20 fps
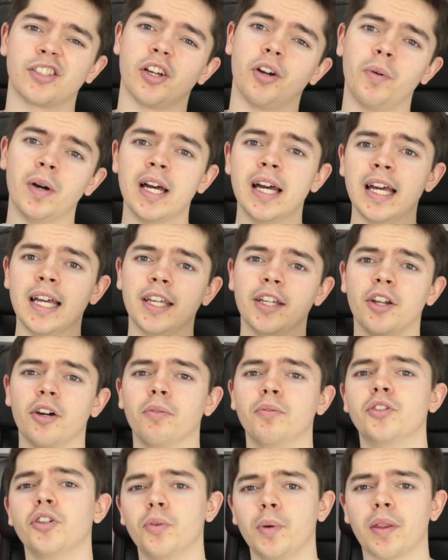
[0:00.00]
So, you
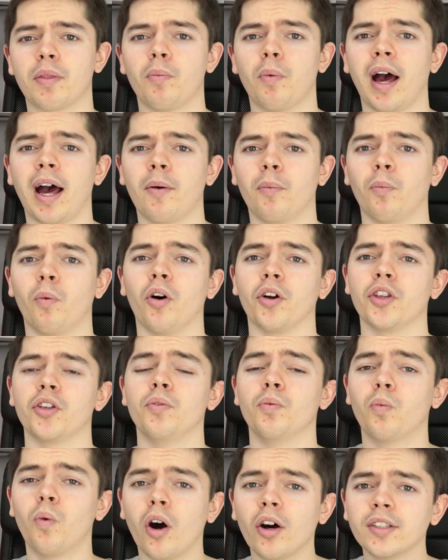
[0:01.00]
know, do with that what
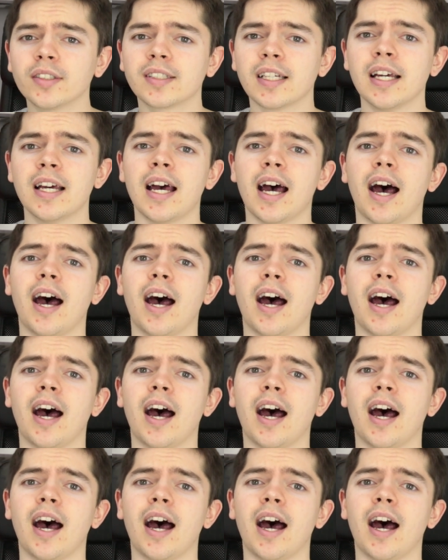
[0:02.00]
you want.